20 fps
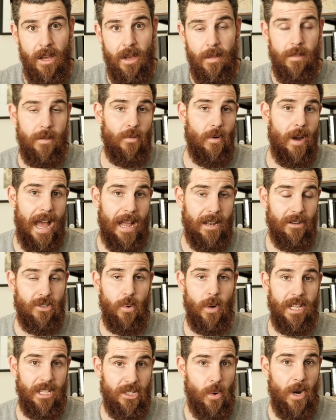throughout
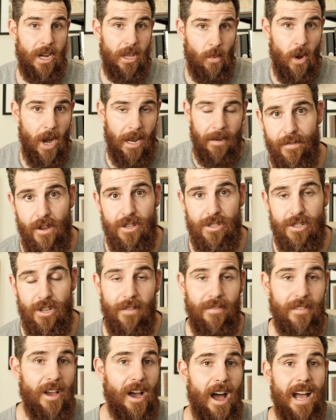2021. First
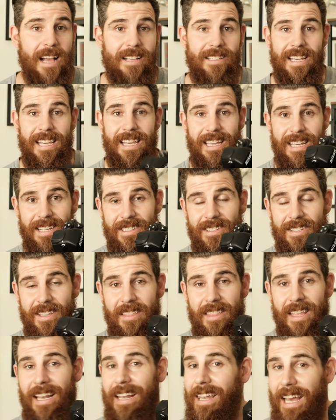off, guys, is
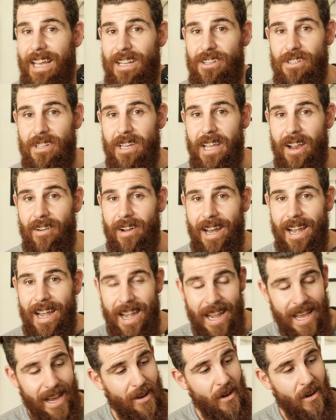the legendary
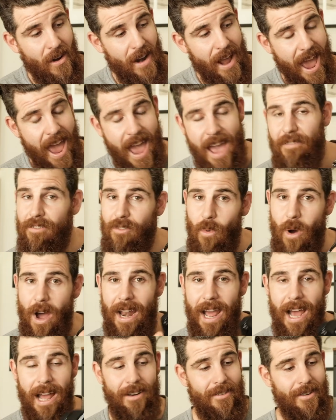Nikon
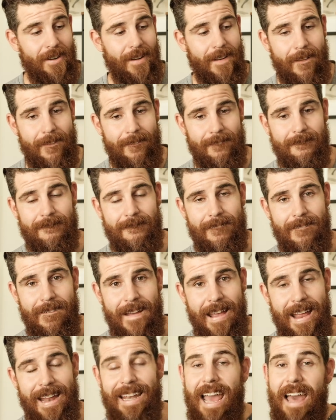F100.
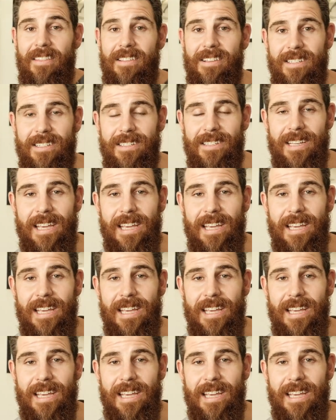Now, this is a